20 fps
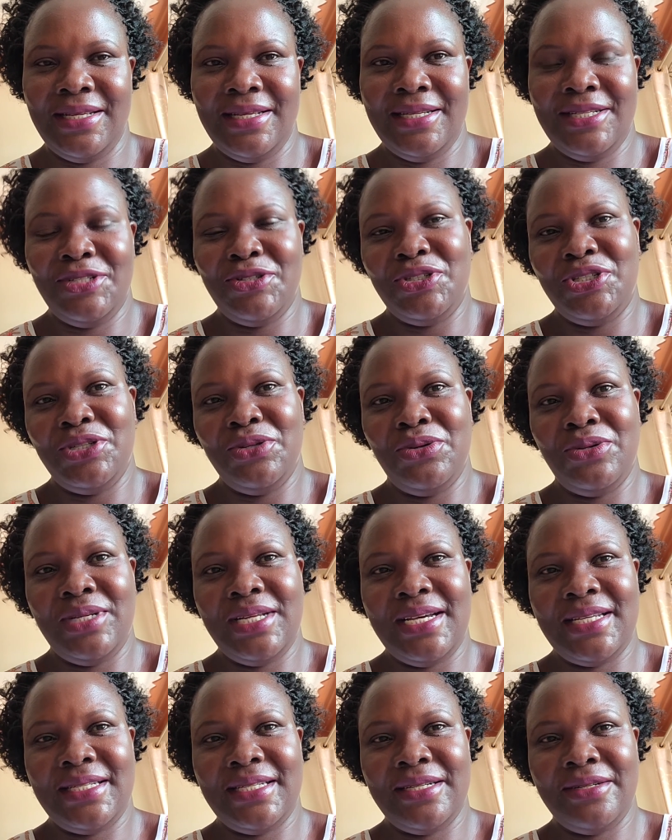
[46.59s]
So she got
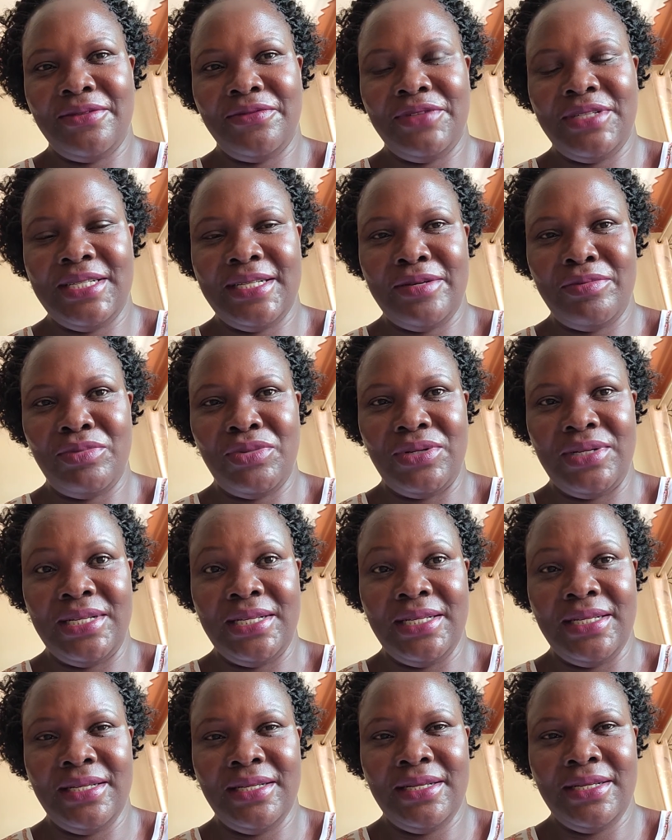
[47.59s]
herself
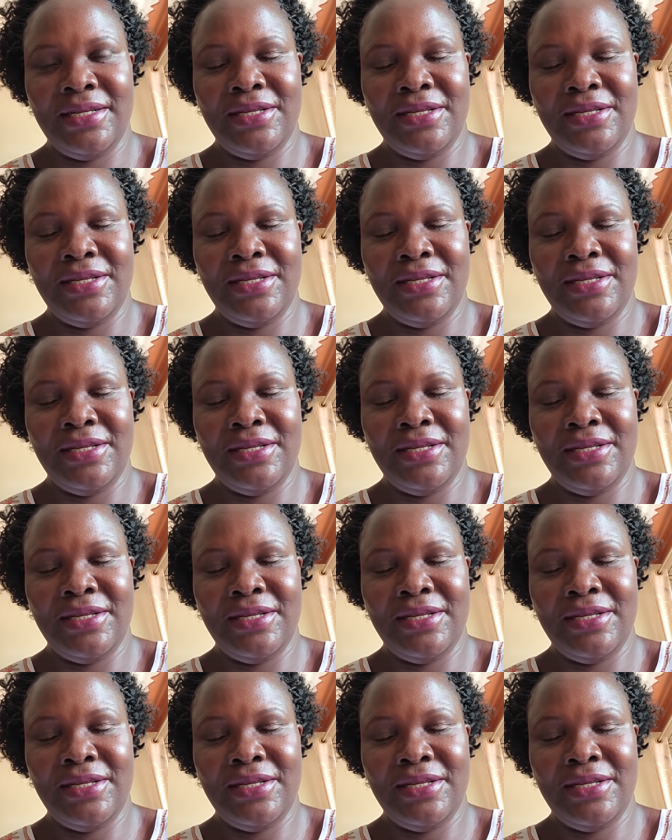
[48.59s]
somebody